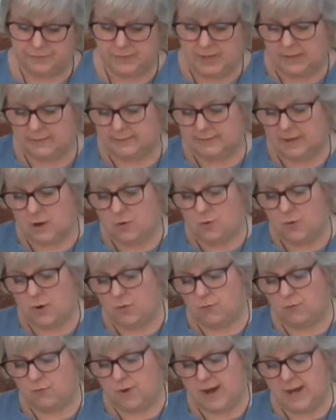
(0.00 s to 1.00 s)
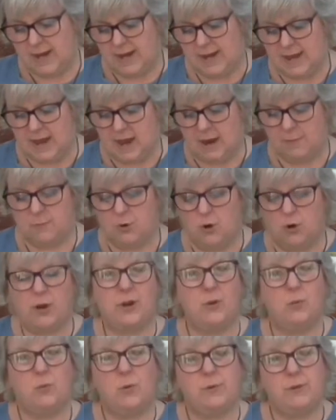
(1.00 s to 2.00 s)
So really, I'm not going
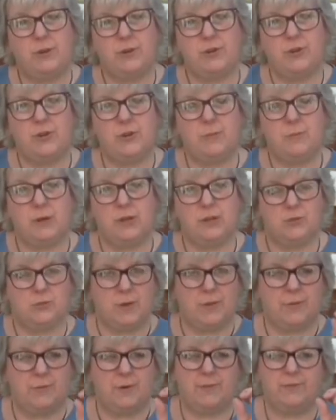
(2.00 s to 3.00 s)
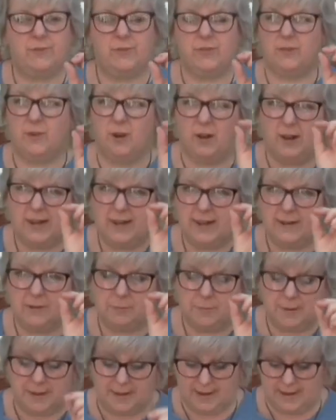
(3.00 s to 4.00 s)
to worry too much whether I've just got a little
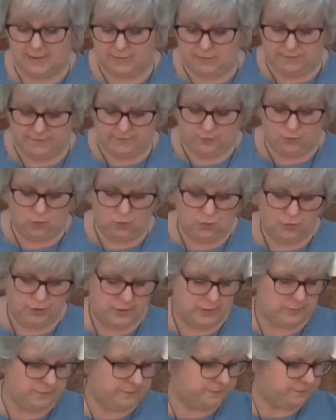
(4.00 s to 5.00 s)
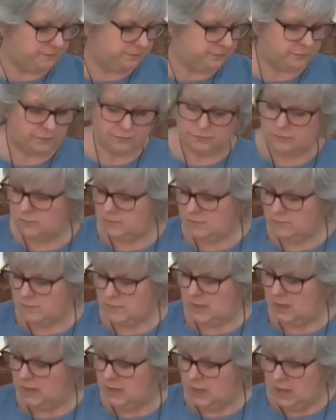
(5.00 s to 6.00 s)
bit out of a corner.
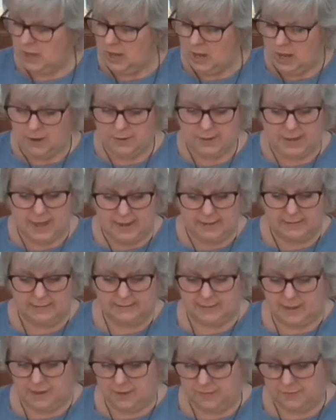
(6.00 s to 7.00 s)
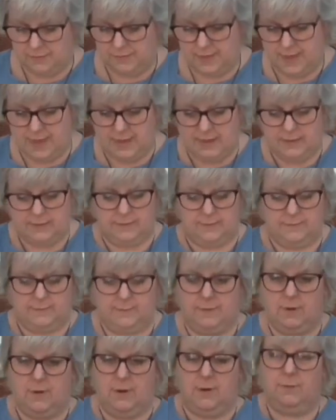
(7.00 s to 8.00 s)
Okay, so they're
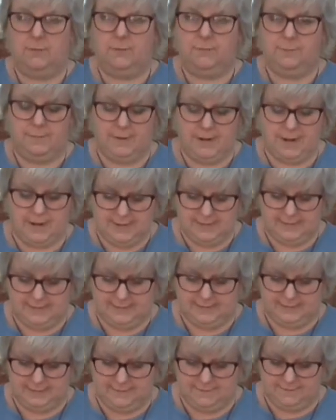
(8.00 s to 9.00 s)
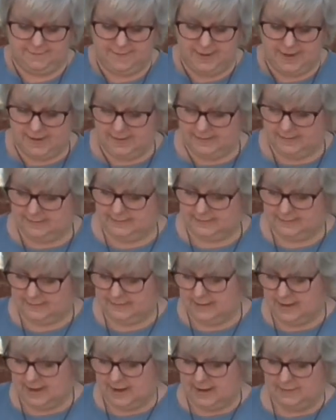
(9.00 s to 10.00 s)
on nice and fixed,
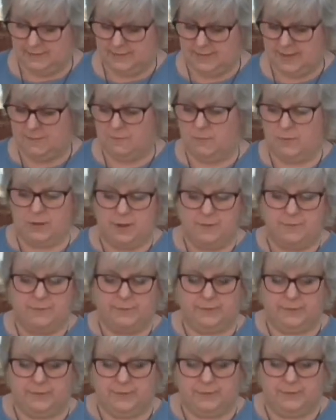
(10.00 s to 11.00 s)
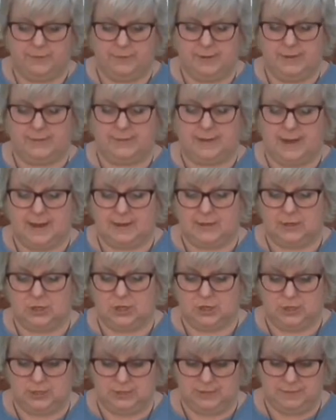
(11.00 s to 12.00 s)
and then we're going to
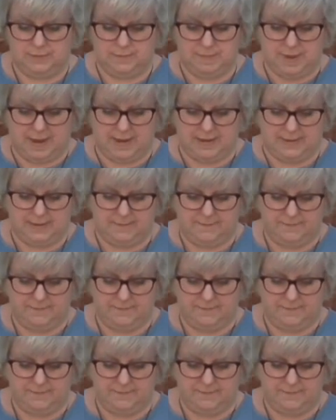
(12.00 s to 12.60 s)
attach the back.